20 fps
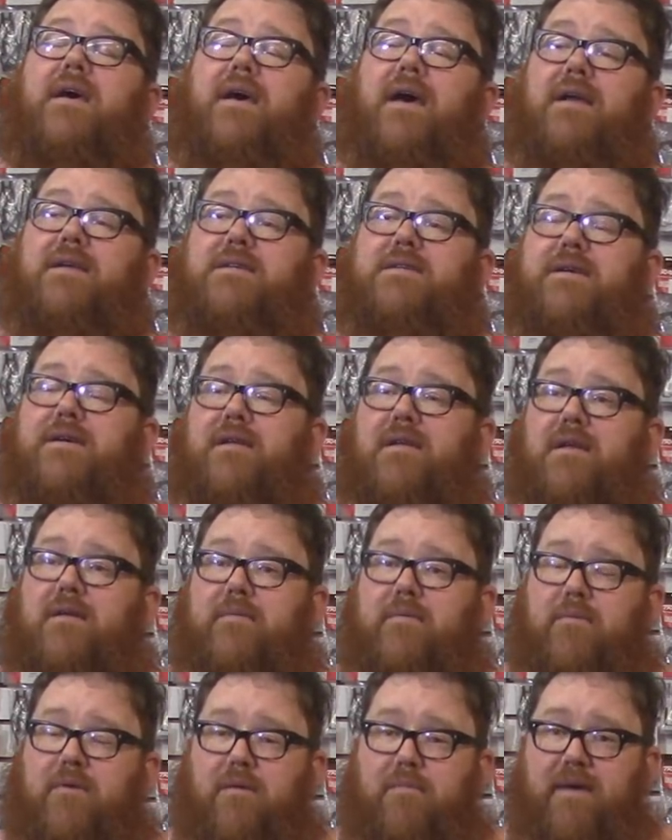It's still a little
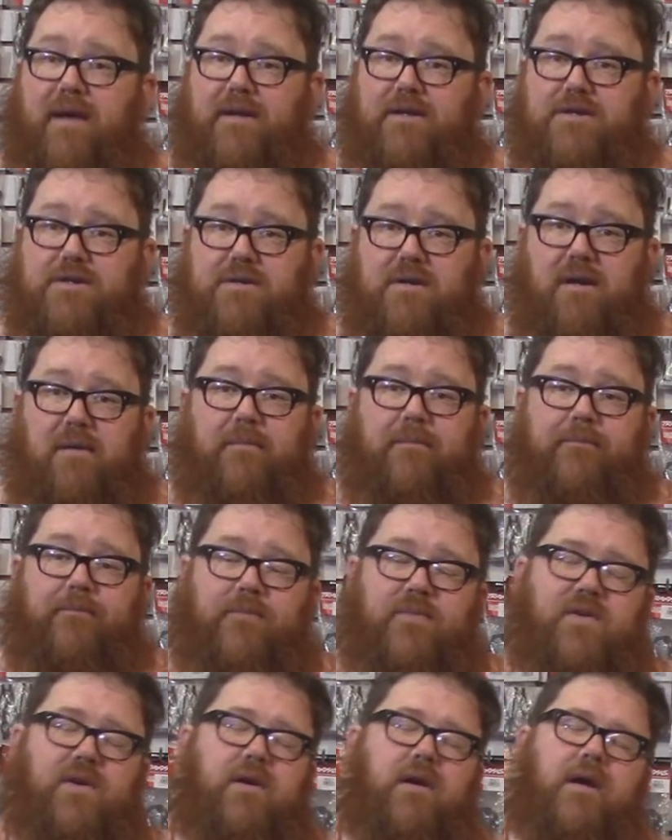bit more mainstream.
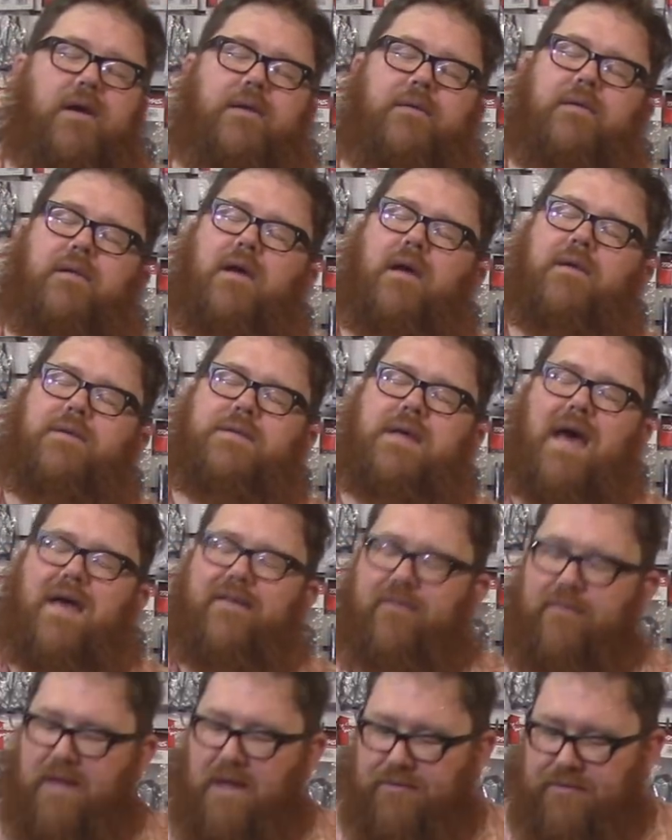So aside
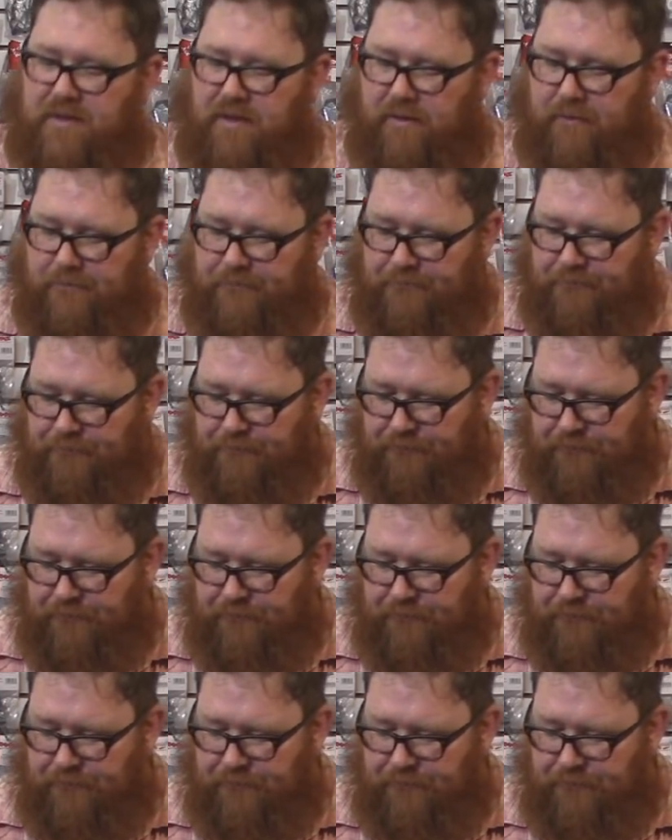from that, though,